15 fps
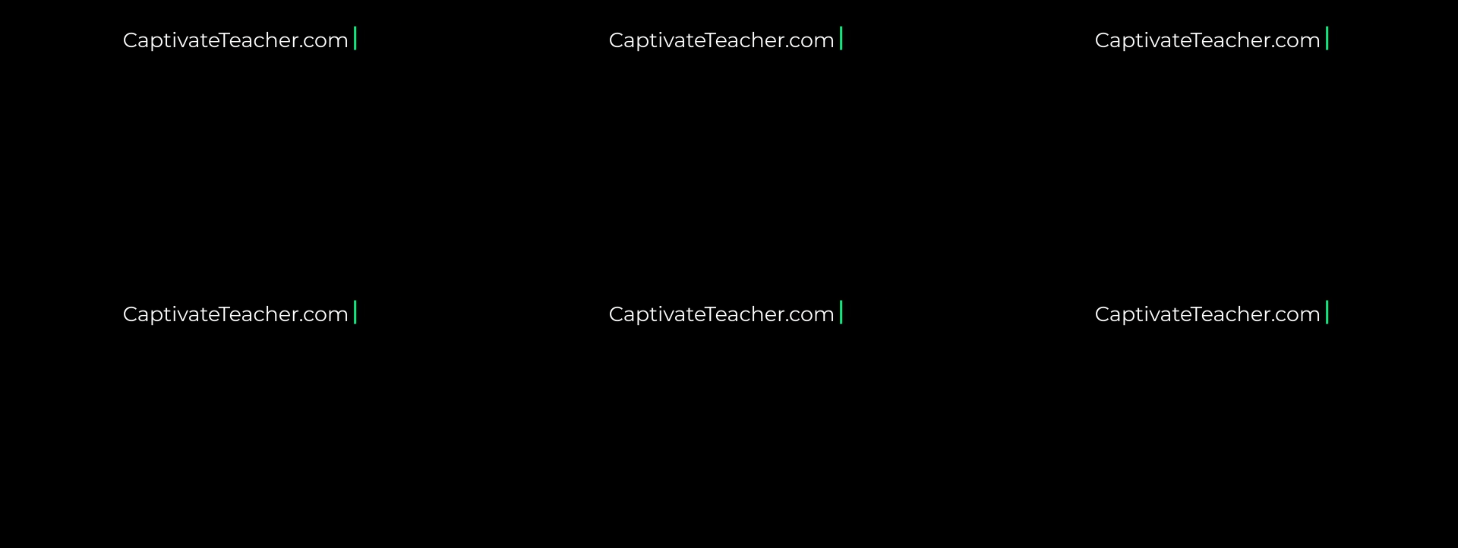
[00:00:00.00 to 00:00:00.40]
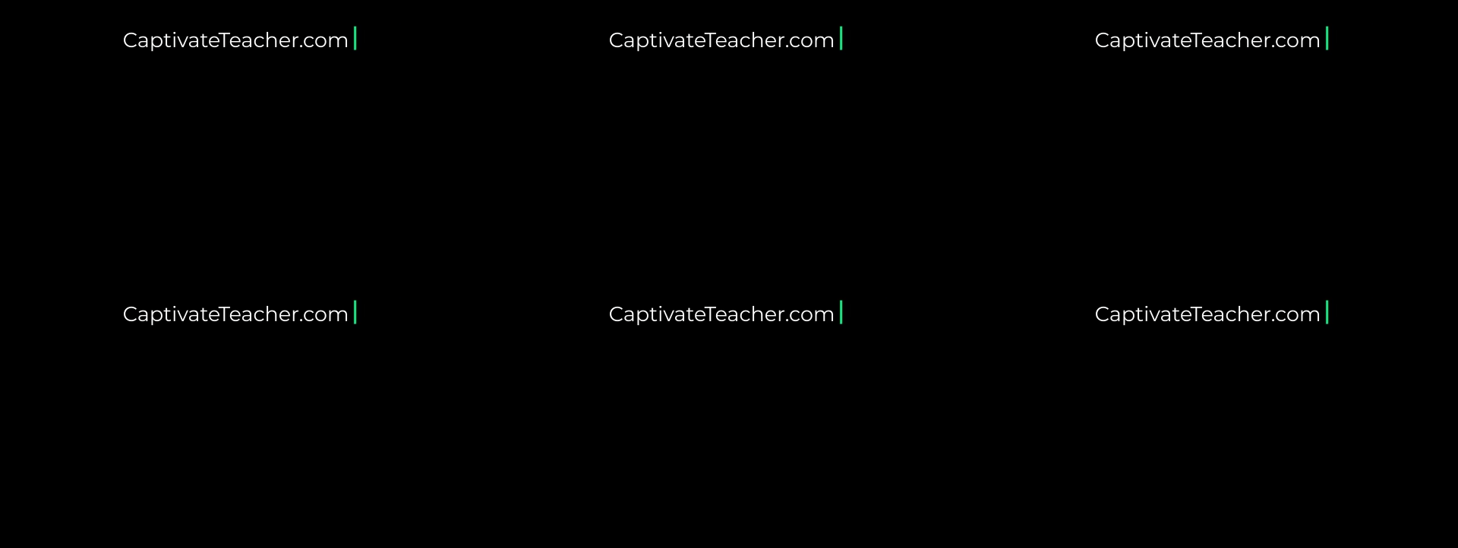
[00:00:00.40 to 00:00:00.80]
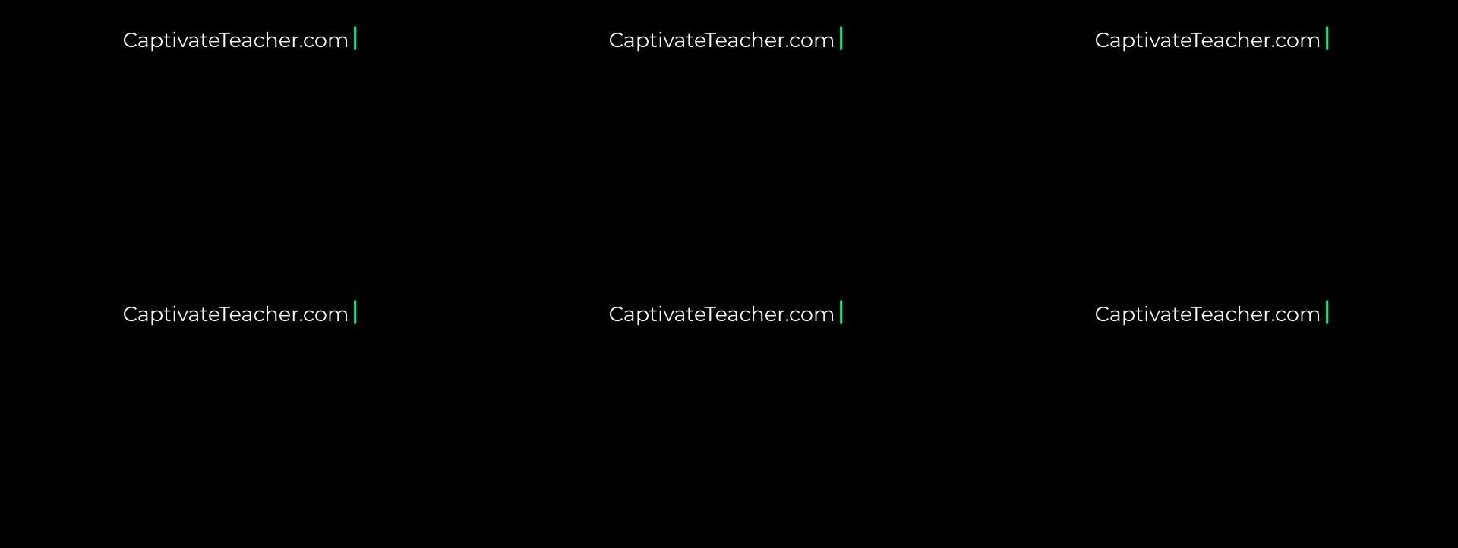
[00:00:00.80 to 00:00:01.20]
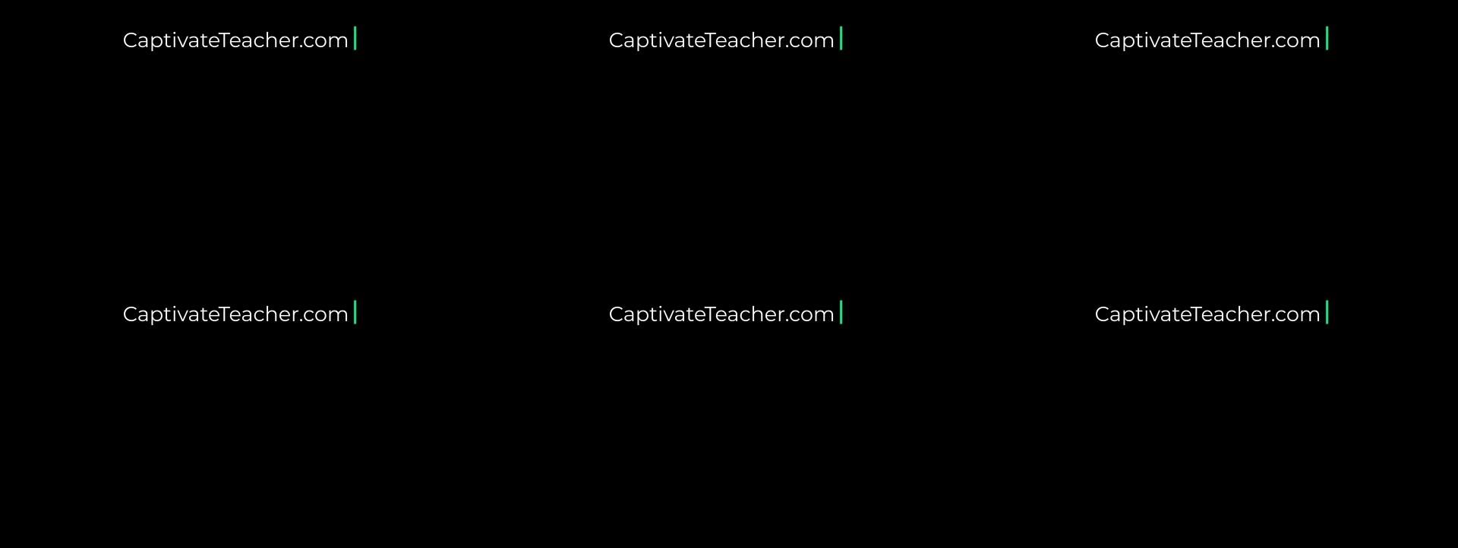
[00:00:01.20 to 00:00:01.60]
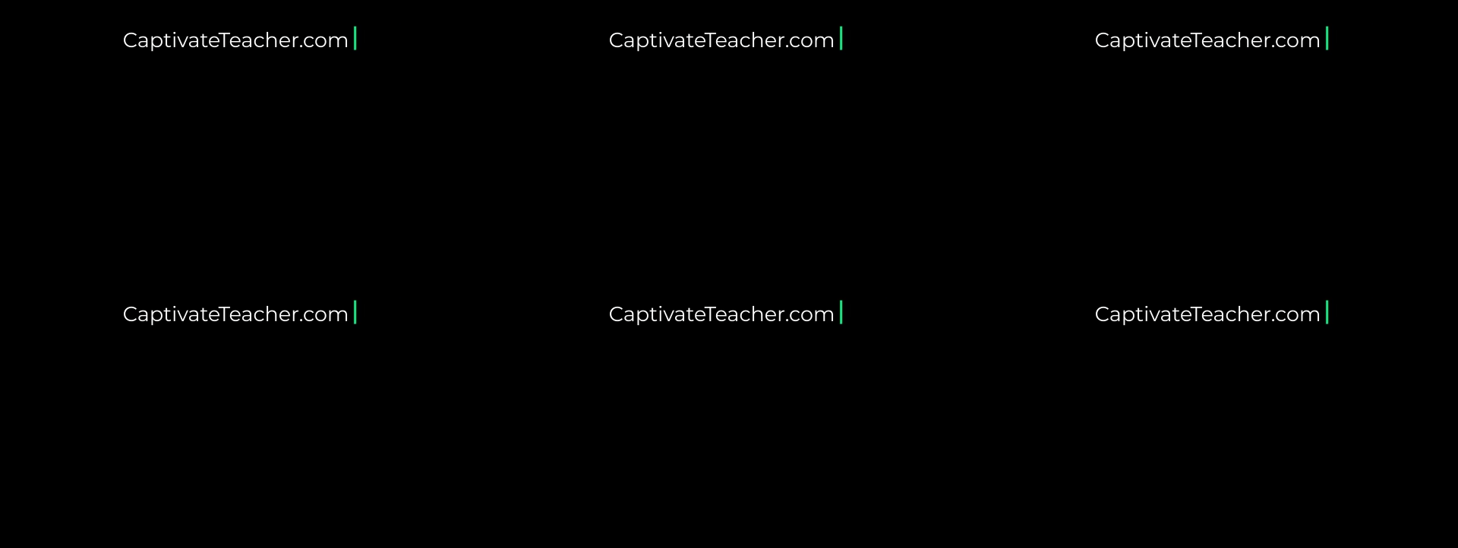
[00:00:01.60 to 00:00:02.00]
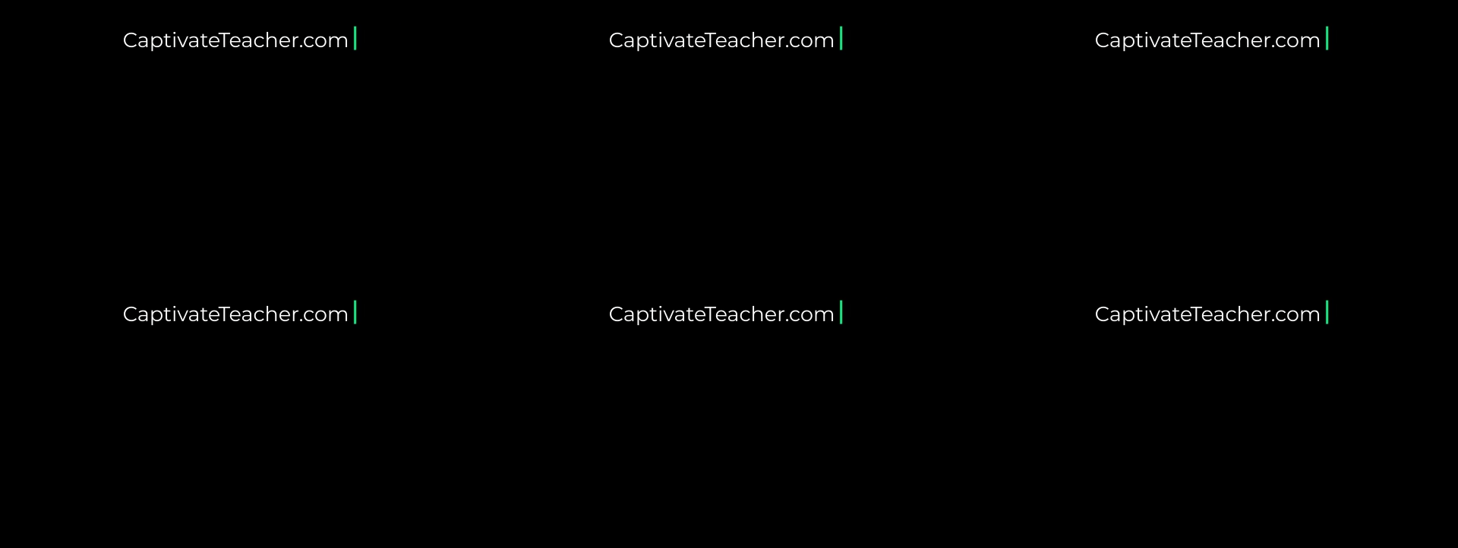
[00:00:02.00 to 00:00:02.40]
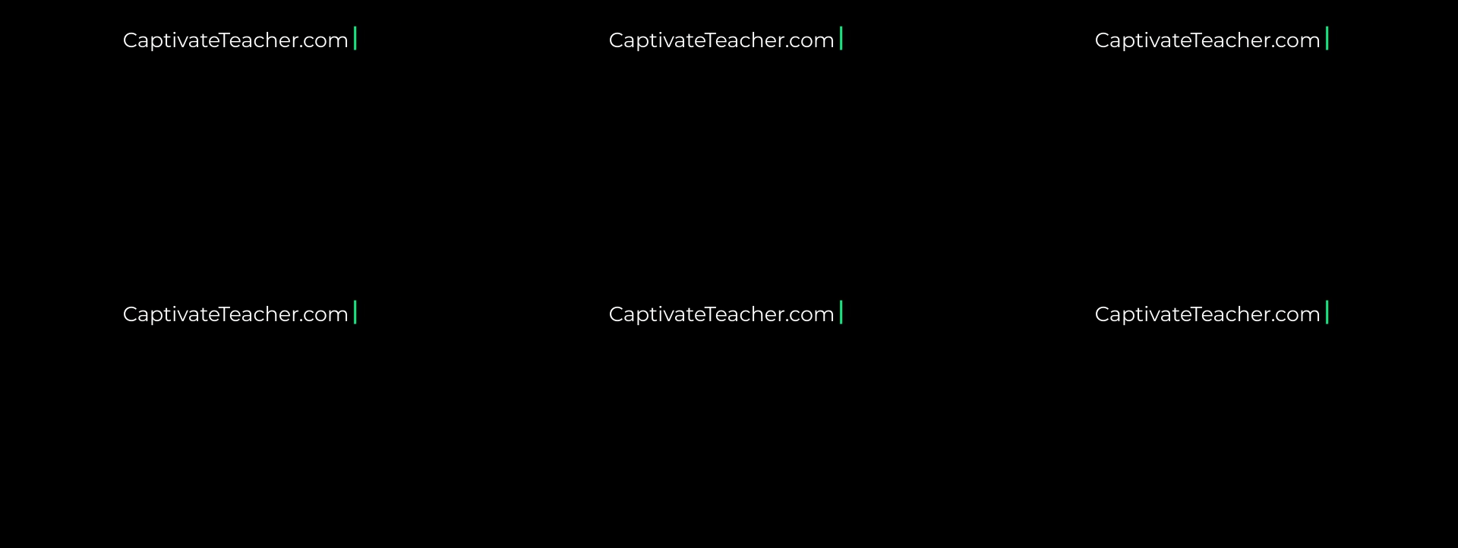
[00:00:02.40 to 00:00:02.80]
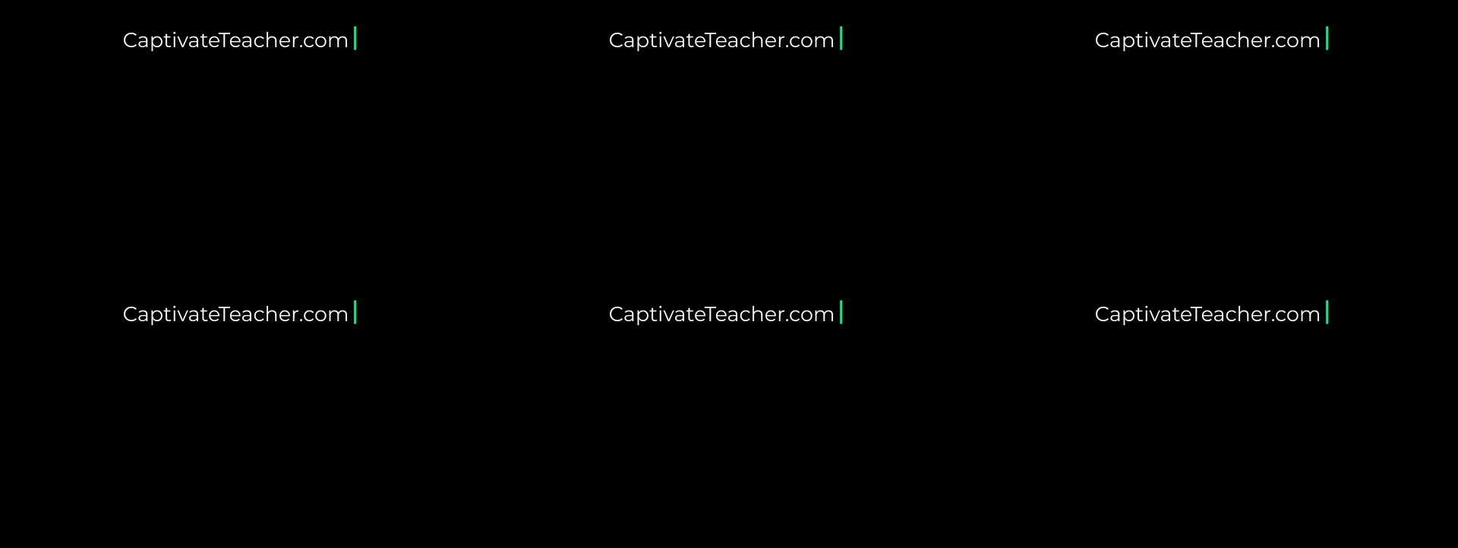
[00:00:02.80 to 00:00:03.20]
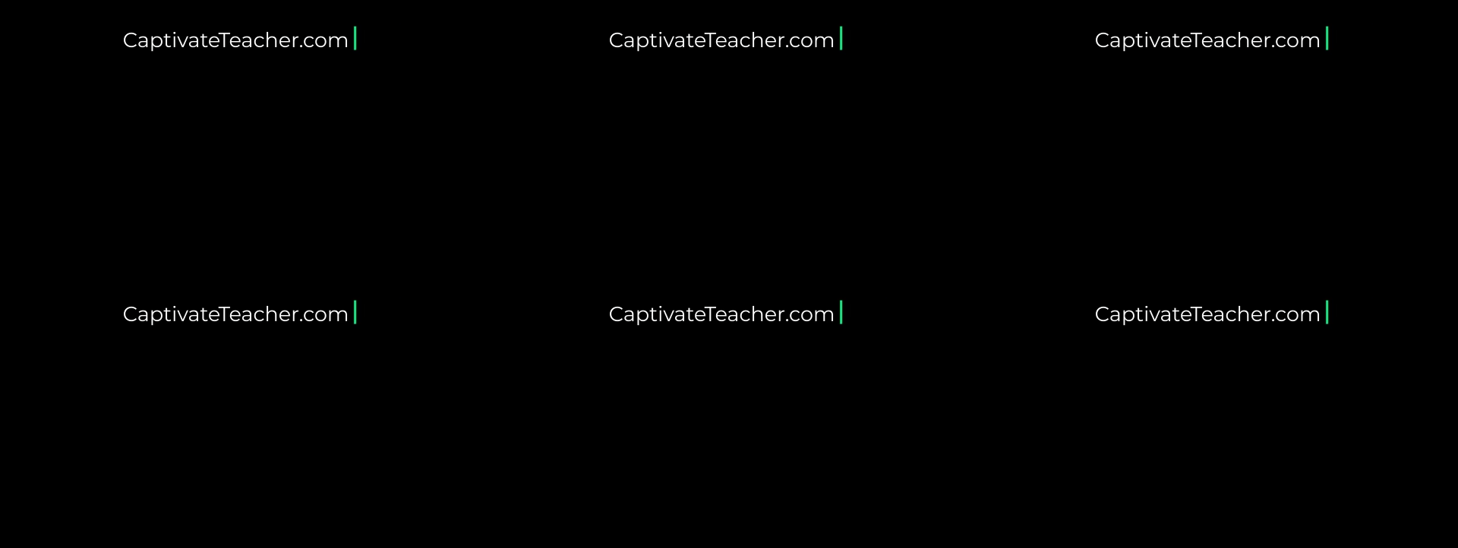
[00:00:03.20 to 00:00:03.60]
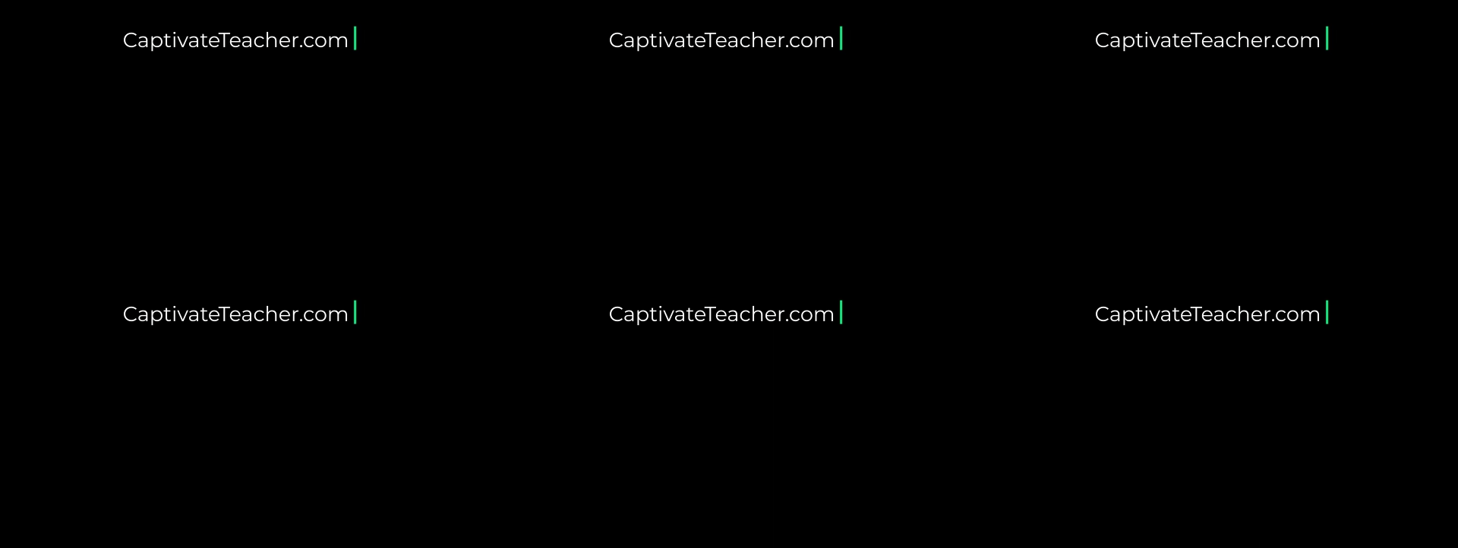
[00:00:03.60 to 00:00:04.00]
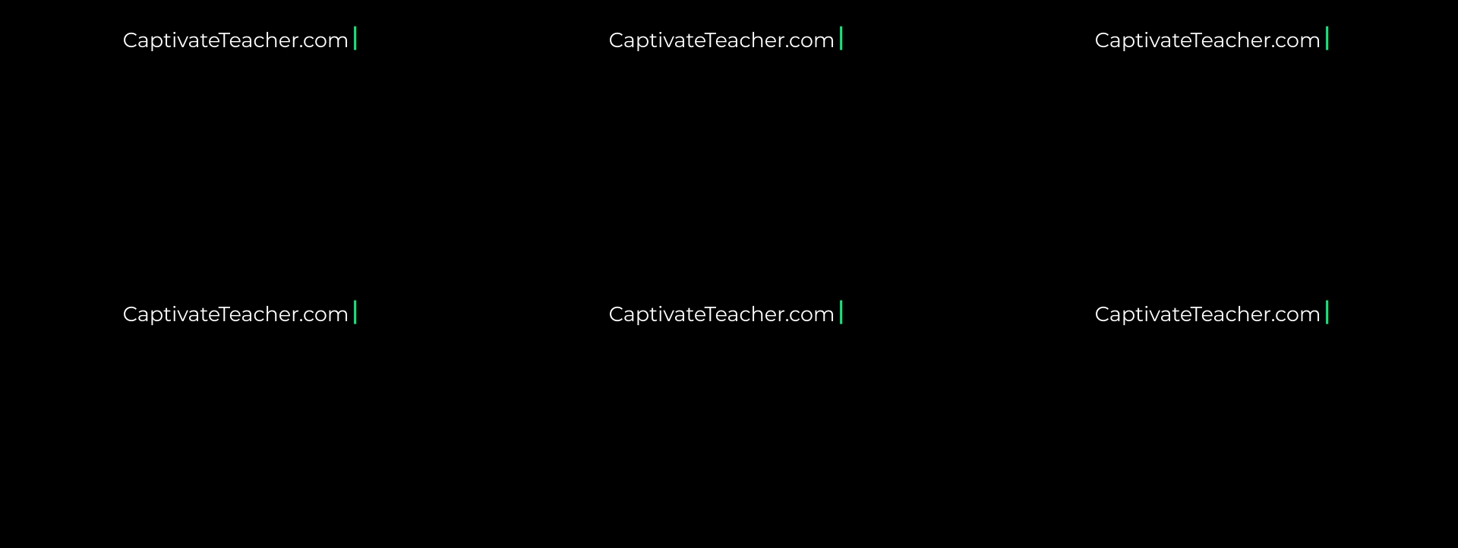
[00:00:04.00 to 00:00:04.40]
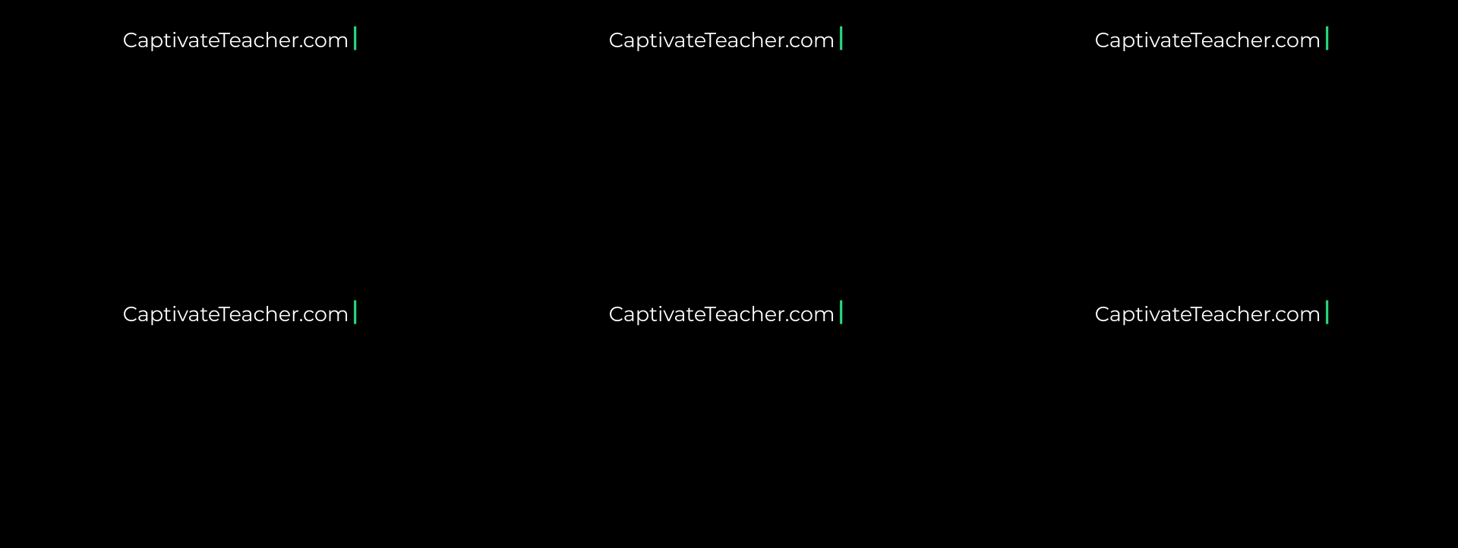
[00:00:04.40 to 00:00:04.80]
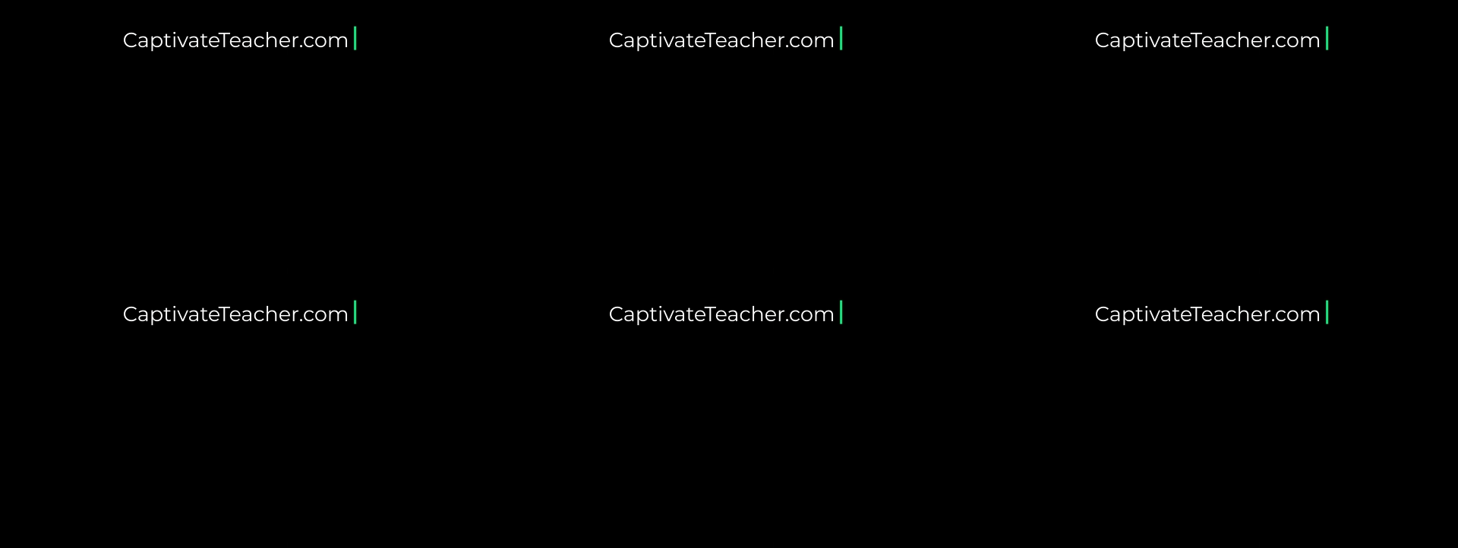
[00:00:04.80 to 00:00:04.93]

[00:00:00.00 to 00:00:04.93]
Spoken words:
[unreadable: no face in view]